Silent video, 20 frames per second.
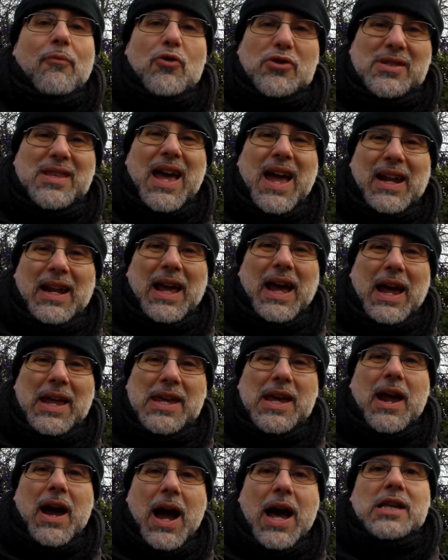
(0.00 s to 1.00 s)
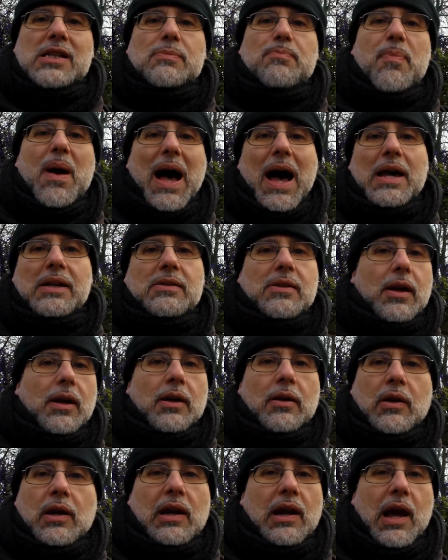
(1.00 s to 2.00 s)
that was then. A year has passed,
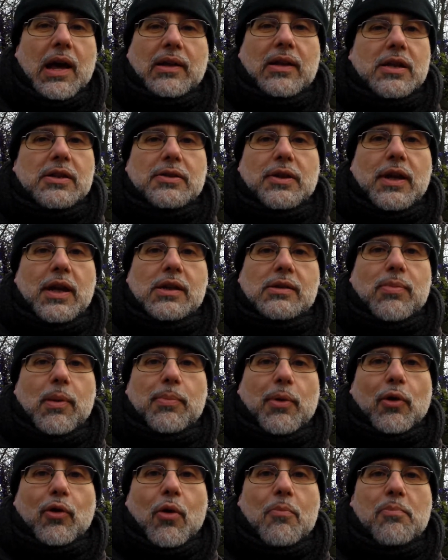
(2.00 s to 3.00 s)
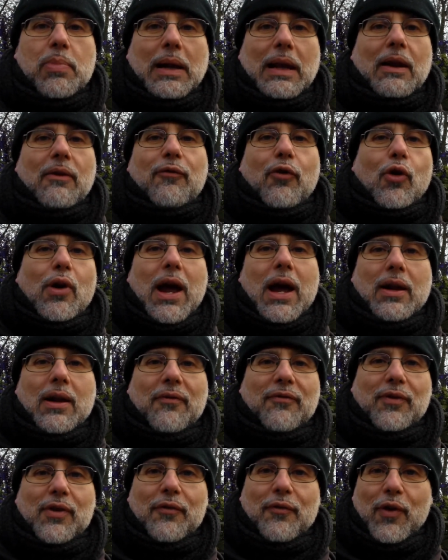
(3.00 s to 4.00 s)
and like these things, people completely forget
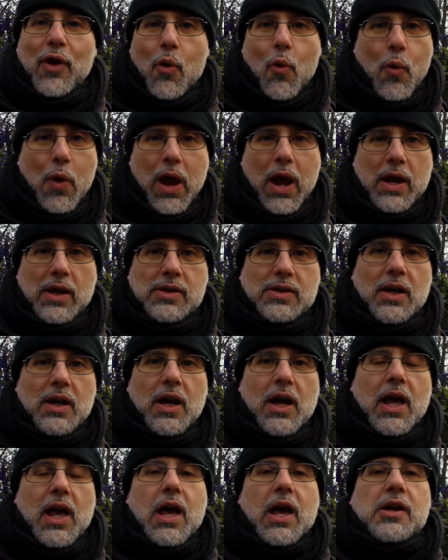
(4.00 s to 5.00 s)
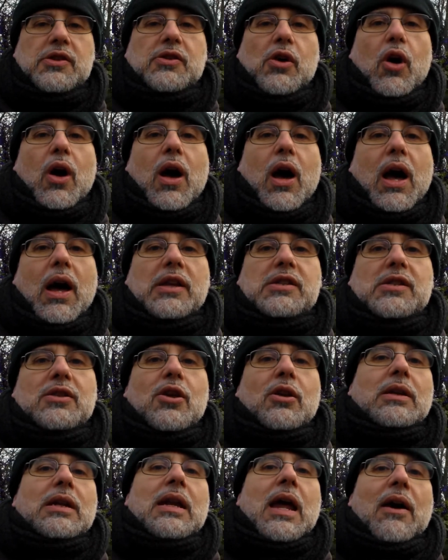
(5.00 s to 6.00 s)
after a few weeks. So it's
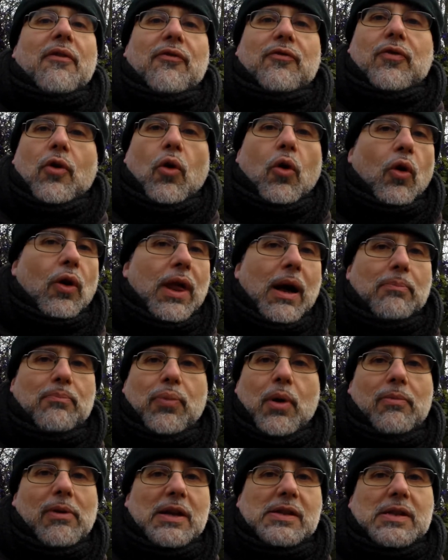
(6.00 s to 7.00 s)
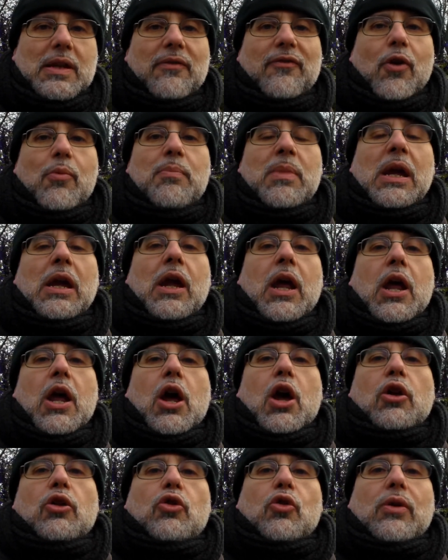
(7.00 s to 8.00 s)
not enough all that publicity for me
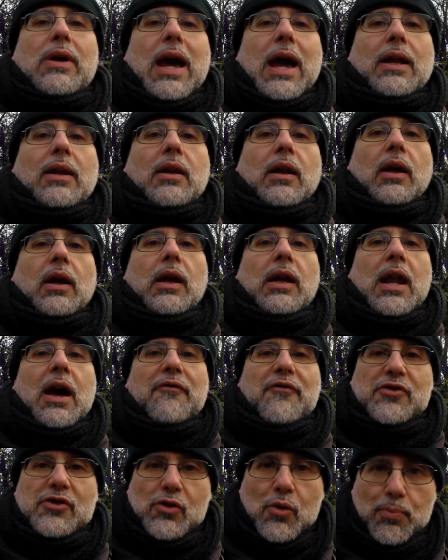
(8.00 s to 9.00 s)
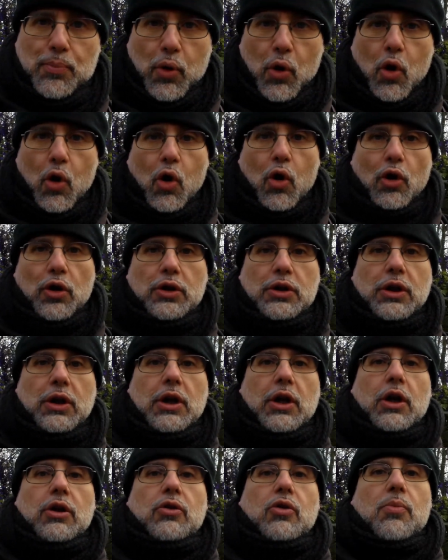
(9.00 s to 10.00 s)
to get enough support
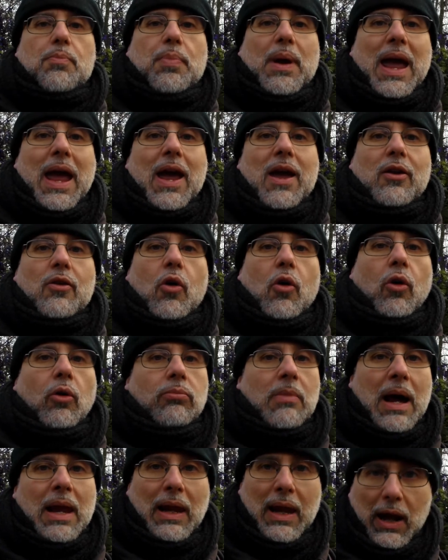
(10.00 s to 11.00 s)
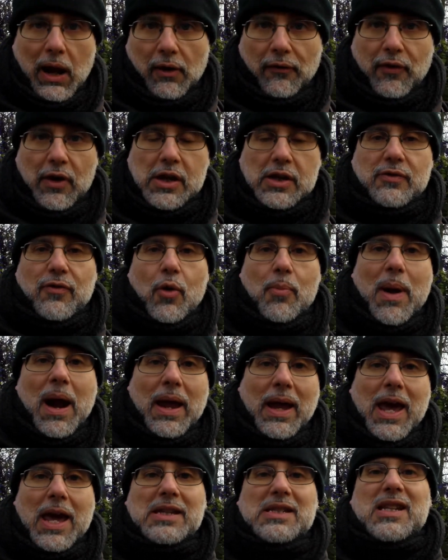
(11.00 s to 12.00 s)
to pay all my legal fees for
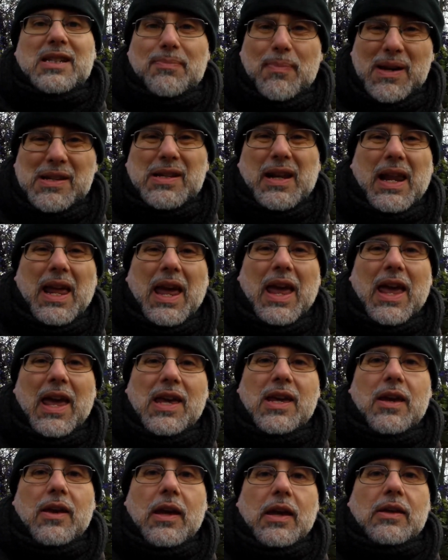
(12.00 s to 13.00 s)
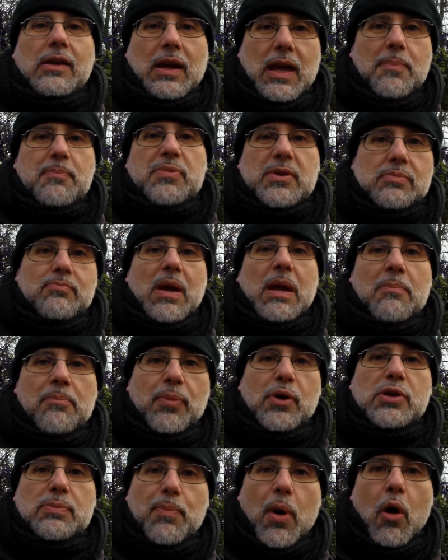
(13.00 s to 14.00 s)
my case, especially it keeps
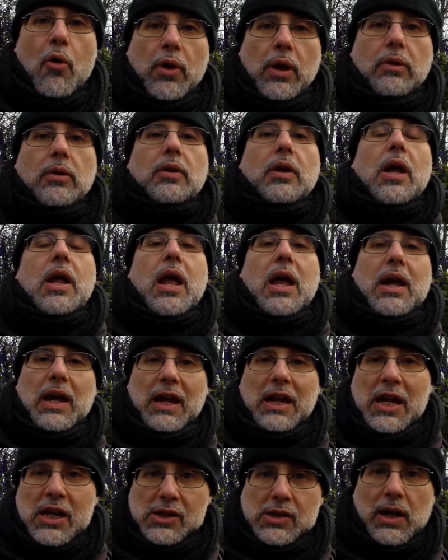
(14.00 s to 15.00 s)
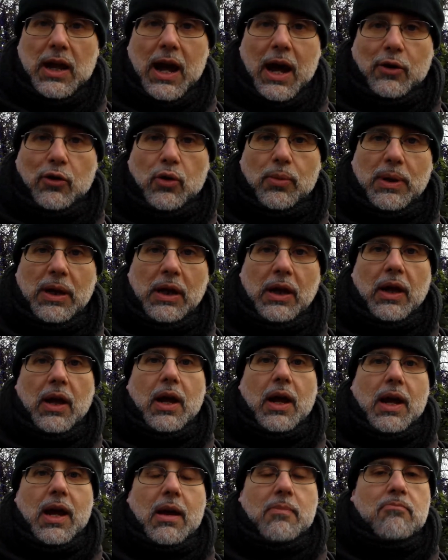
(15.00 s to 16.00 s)
being postponed. Initially it had to be
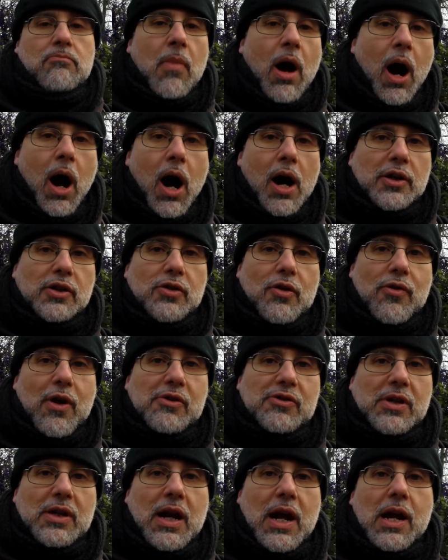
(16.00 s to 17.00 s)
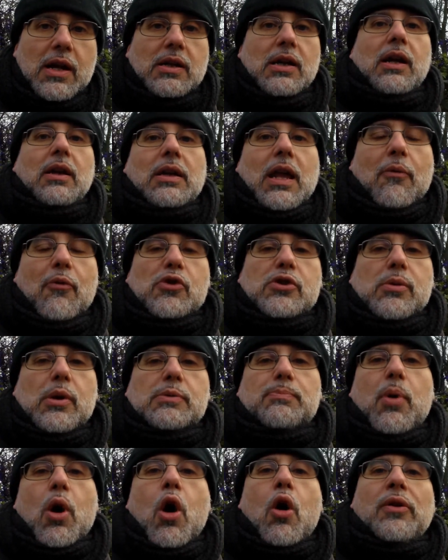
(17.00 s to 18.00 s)
in March 2018, that was
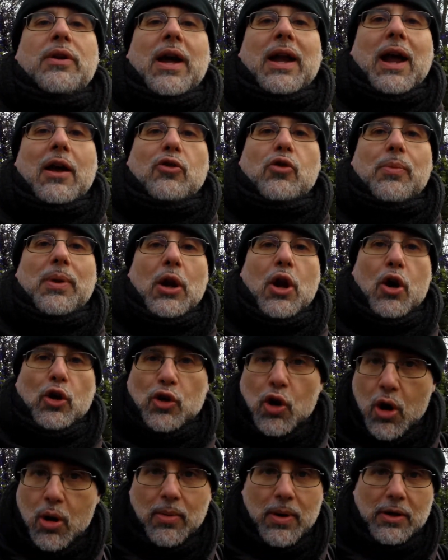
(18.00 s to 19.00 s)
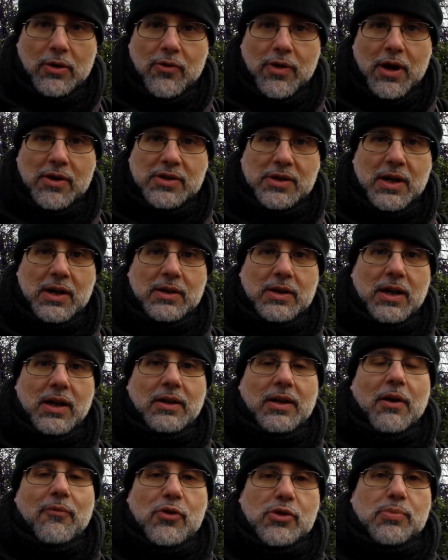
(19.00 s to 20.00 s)
postponed. That had to be in October
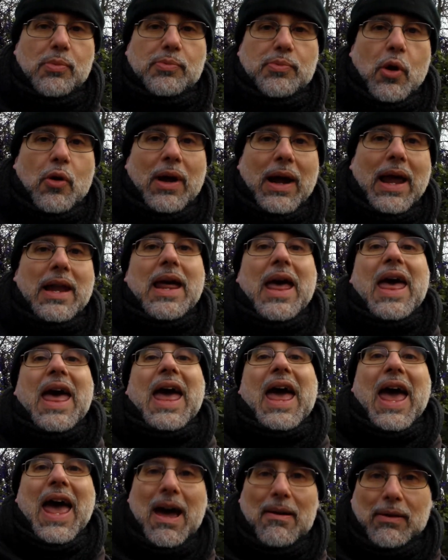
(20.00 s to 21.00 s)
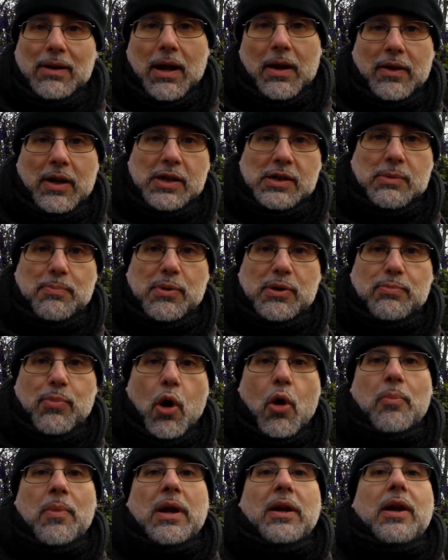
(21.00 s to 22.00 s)
2018, that was postponed again. Every time there is
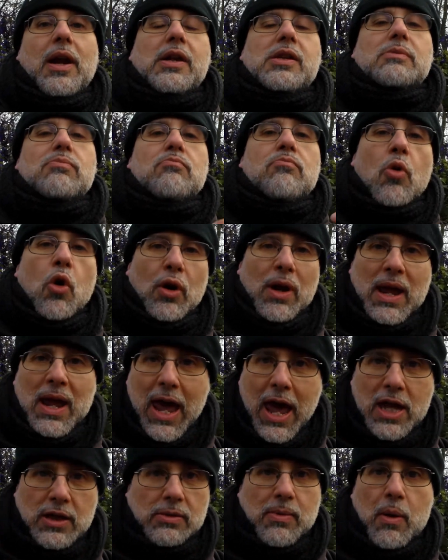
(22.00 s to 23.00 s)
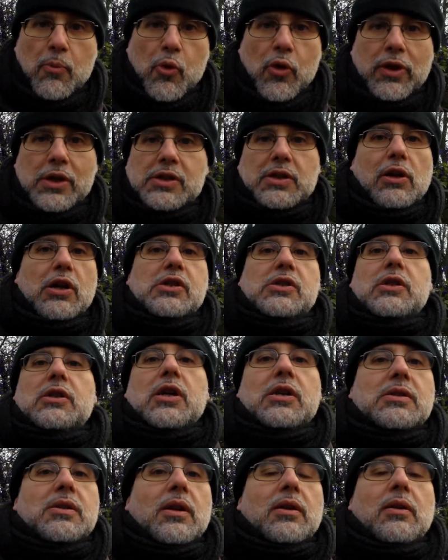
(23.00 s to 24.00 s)
postponement, there is more engagement with the
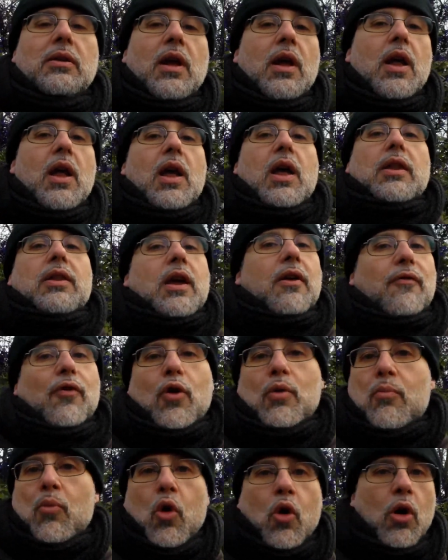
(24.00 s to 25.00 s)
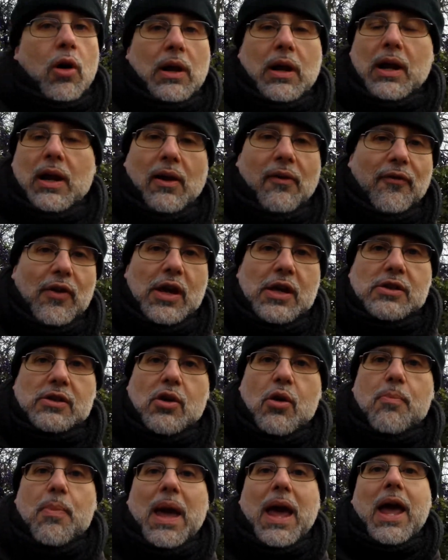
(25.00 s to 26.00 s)
solicitors and therefore more legal fees
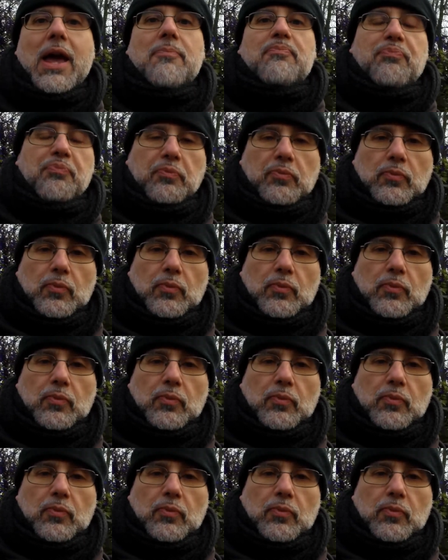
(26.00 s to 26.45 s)
to pay.